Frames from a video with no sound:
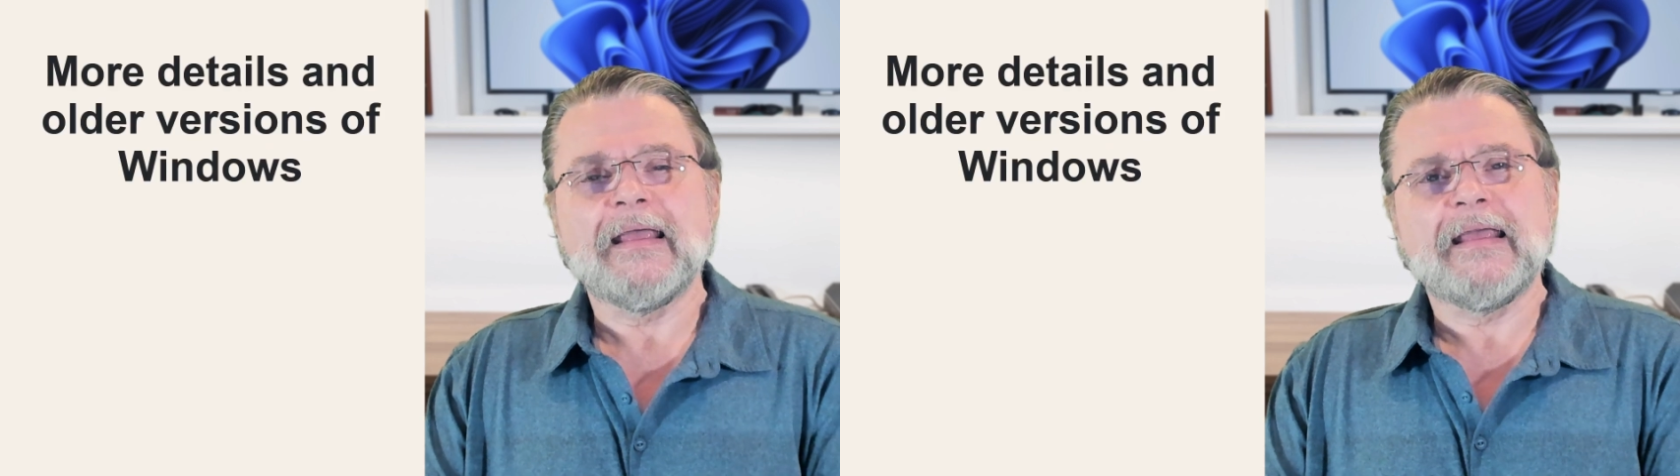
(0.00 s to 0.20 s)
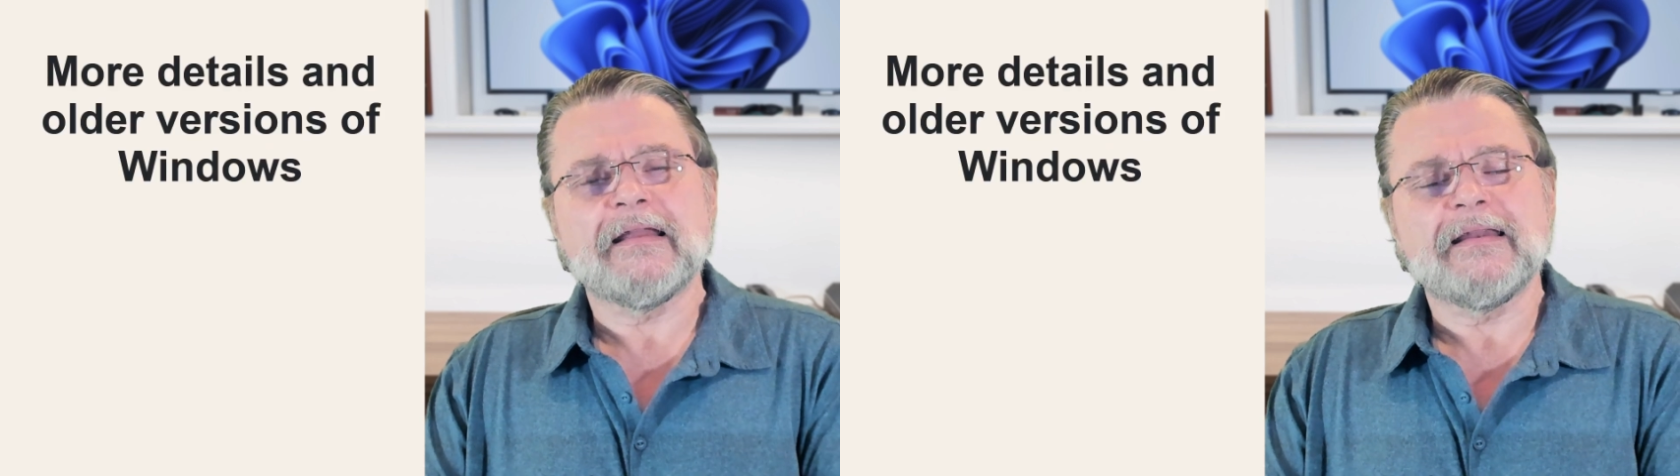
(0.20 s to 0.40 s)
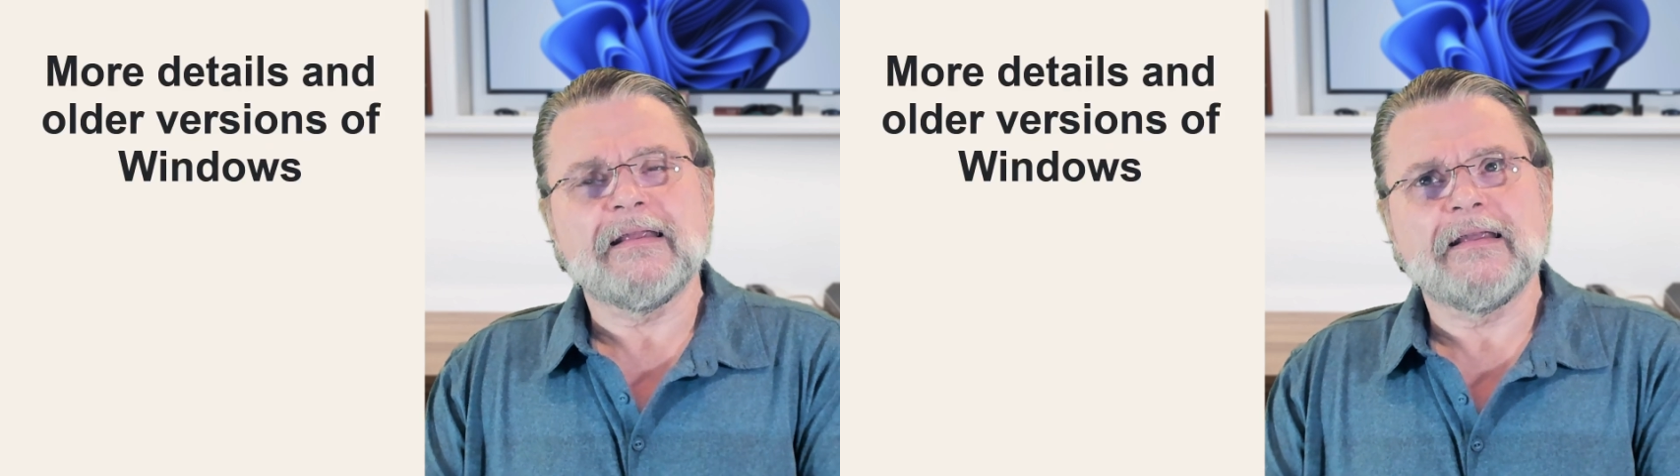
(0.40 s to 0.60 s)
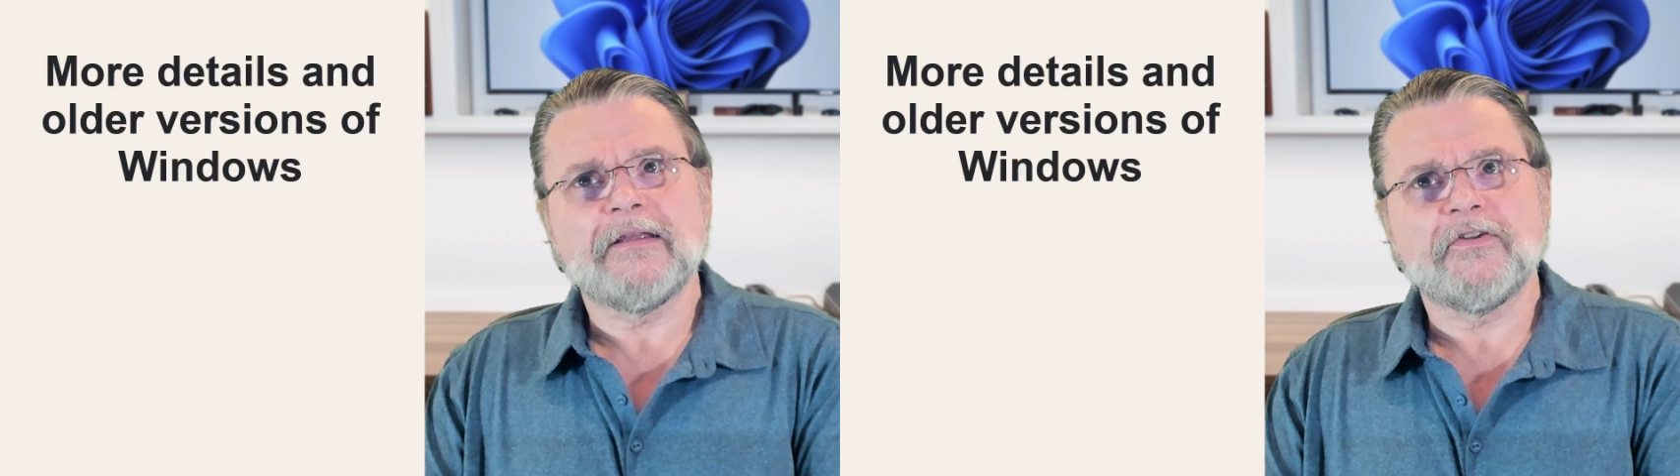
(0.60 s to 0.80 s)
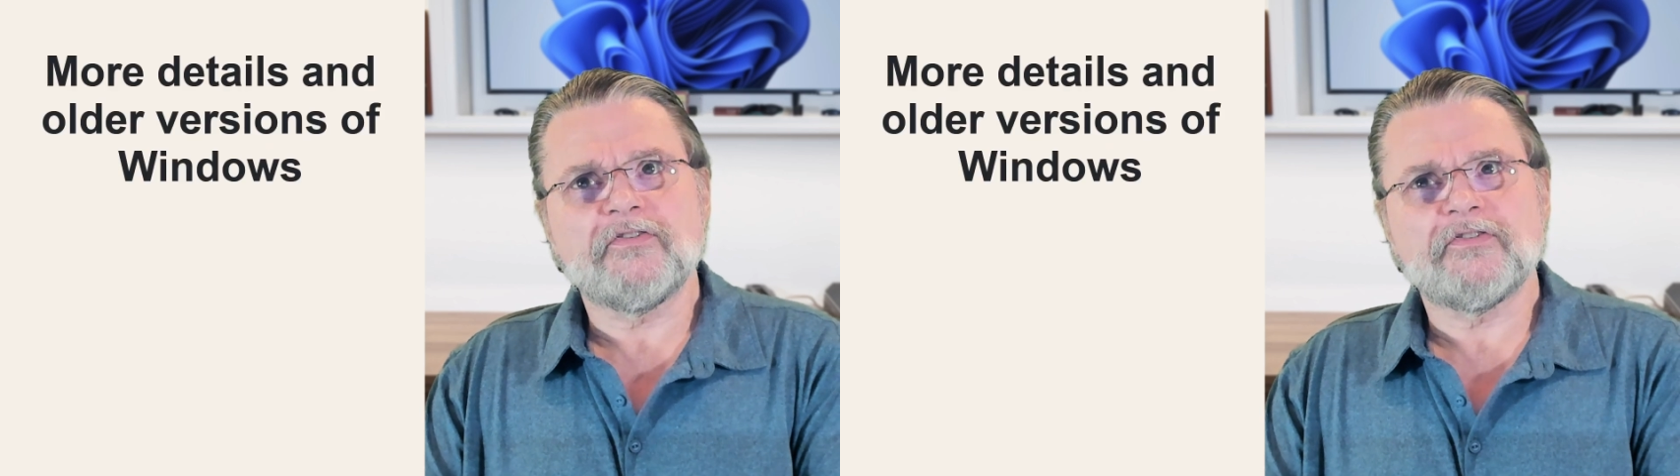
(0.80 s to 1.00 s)
It
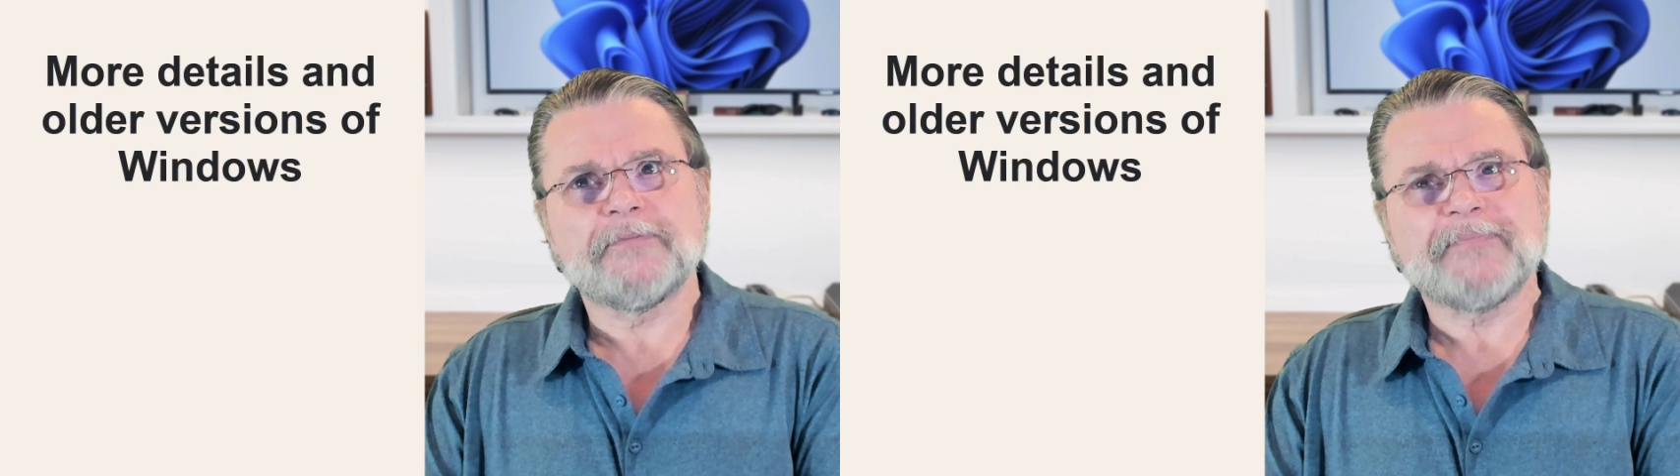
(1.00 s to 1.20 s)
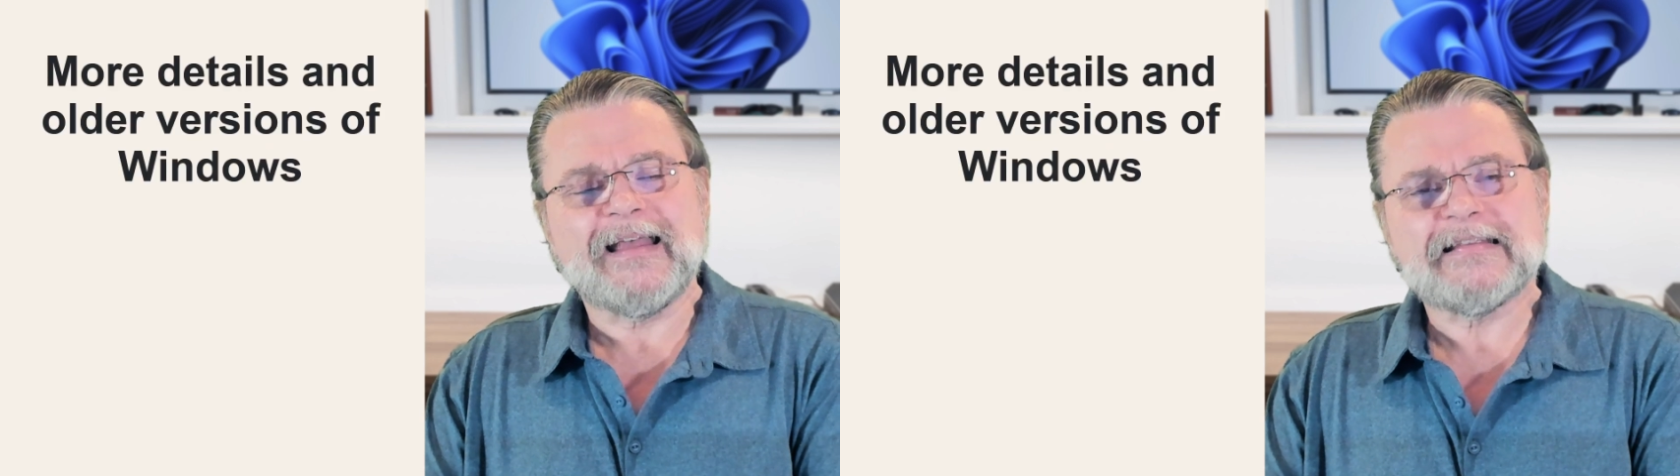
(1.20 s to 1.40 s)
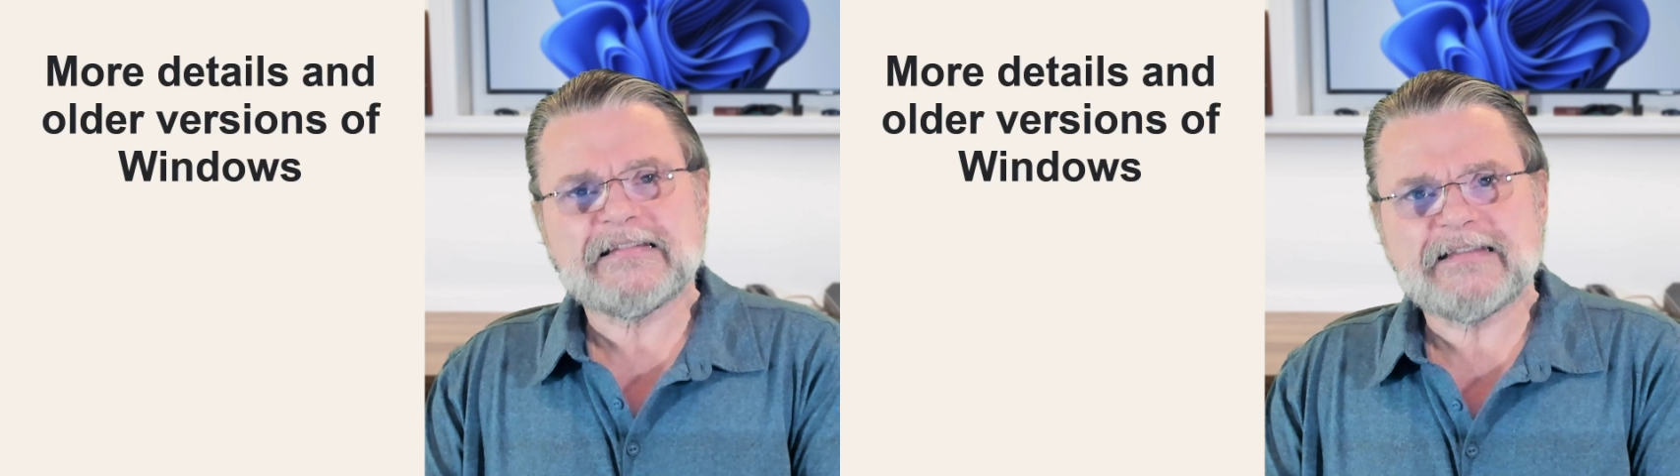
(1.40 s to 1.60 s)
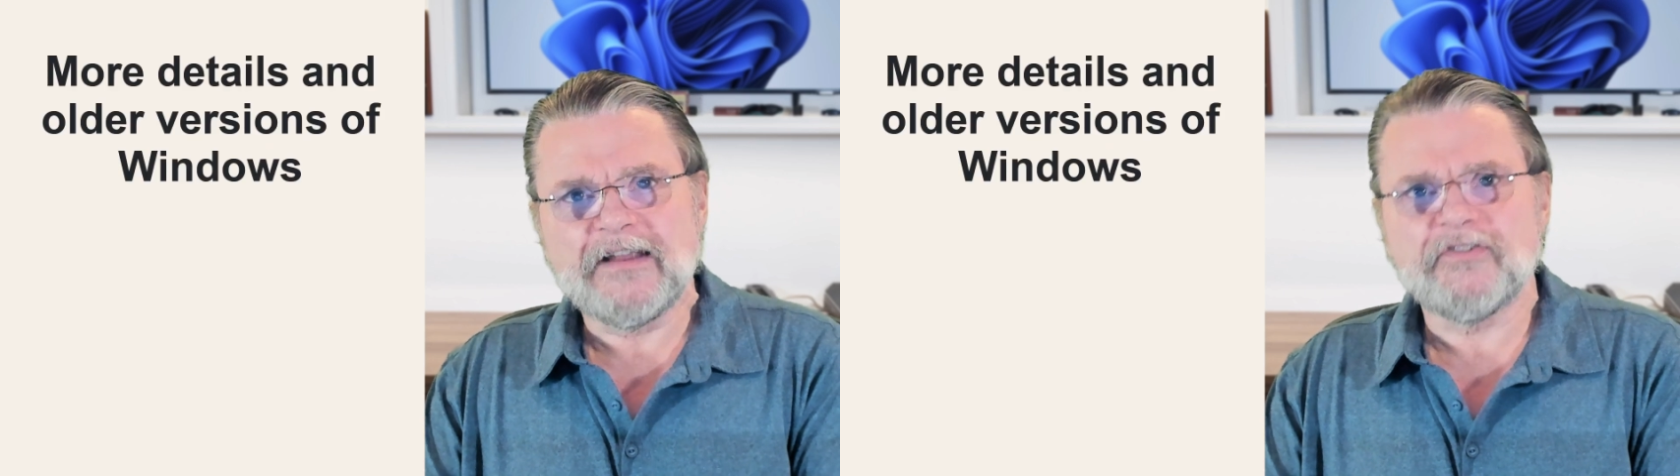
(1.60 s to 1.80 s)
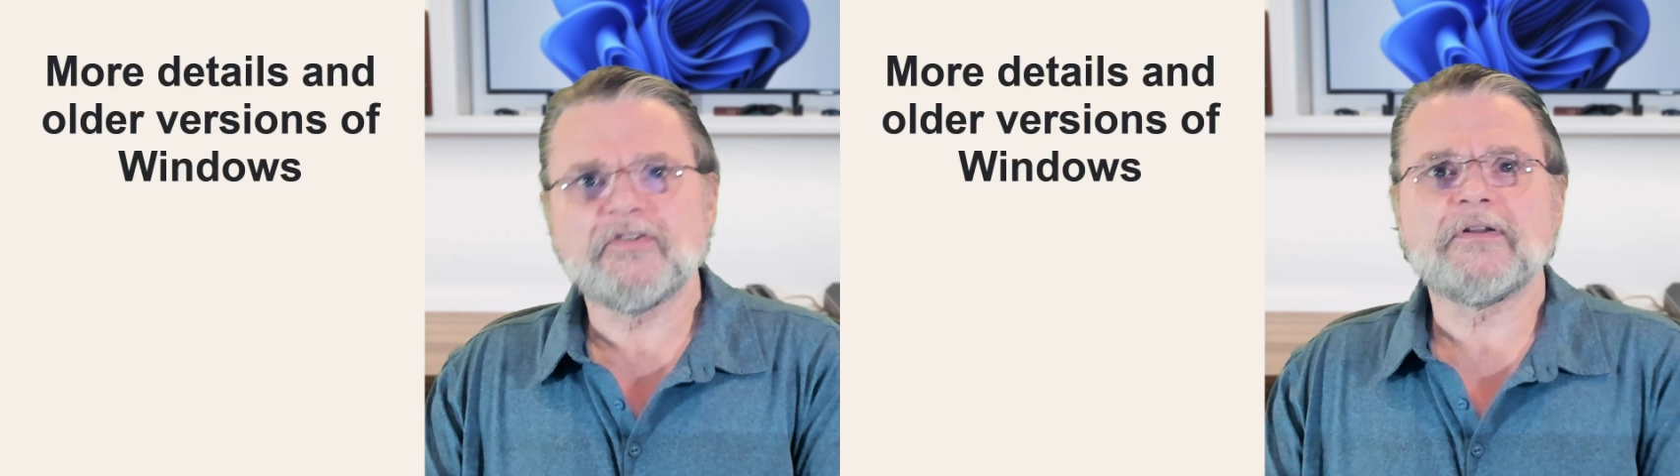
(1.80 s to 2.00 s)
is
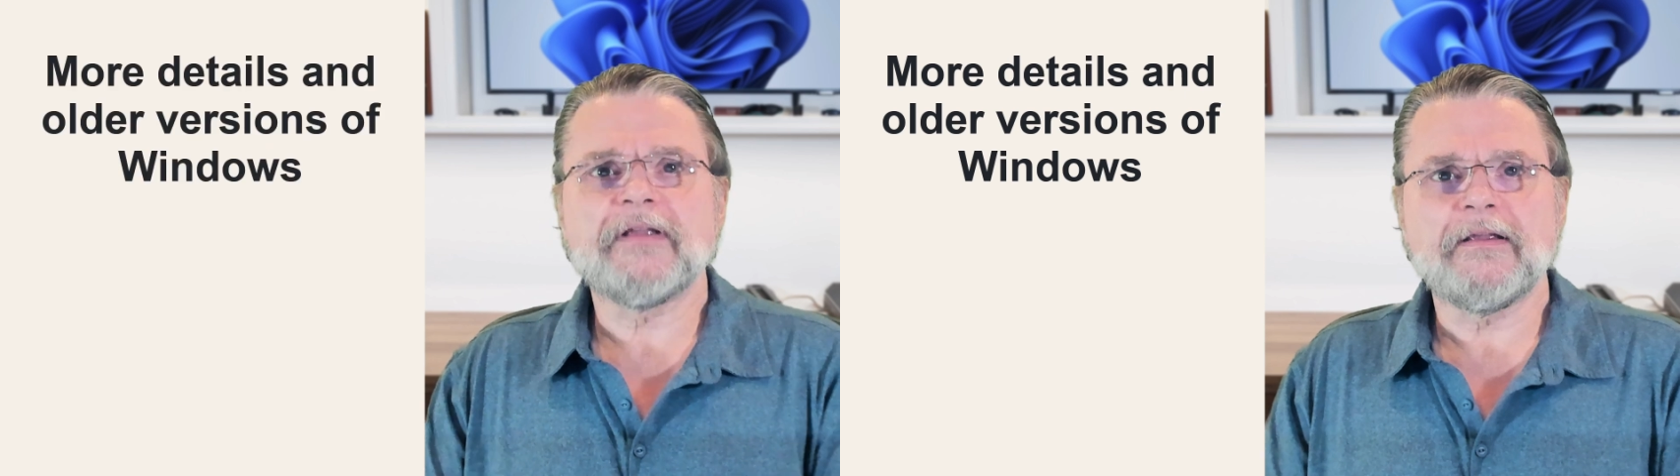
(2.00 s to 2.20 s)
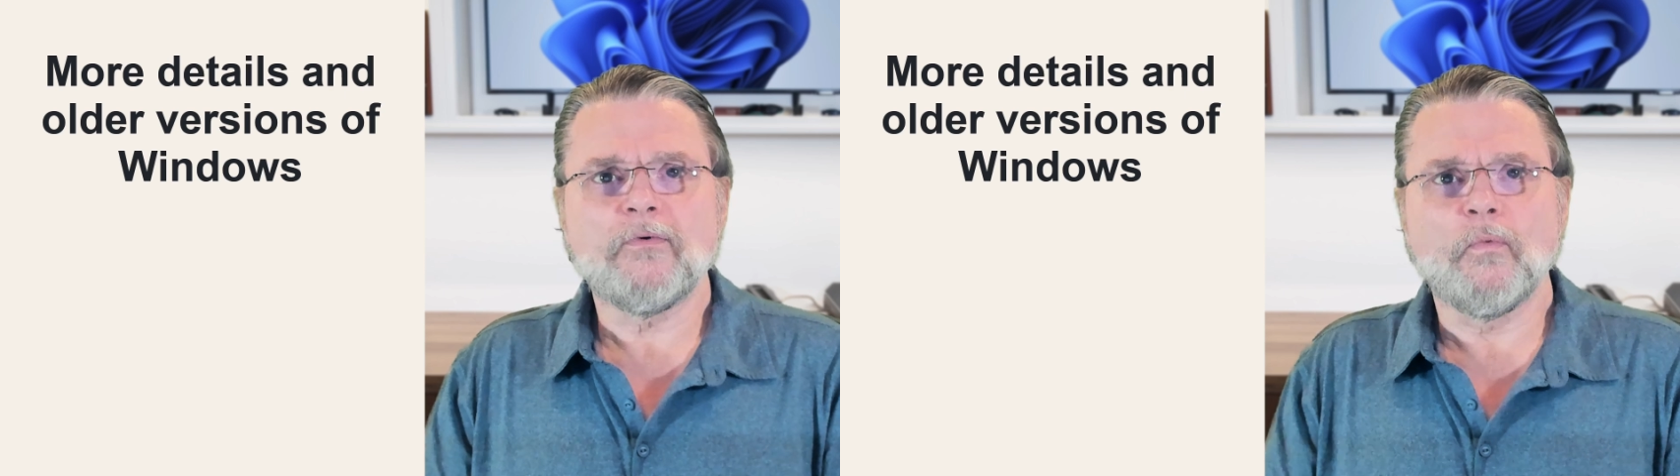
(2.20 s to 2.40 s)
essentially